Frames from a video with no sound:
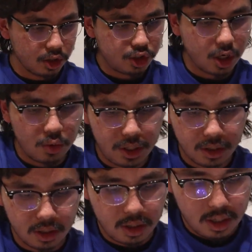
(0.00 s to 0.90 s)
the show
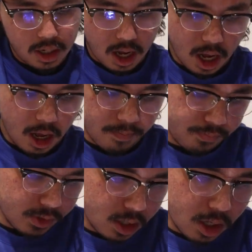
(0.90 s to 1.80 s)
here.
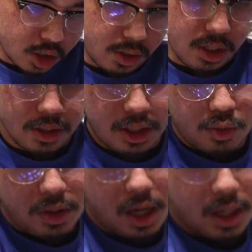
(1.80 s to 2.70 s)
So here it is.
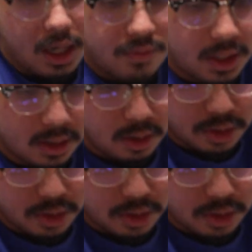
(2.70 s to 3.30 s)
We got kind of like a little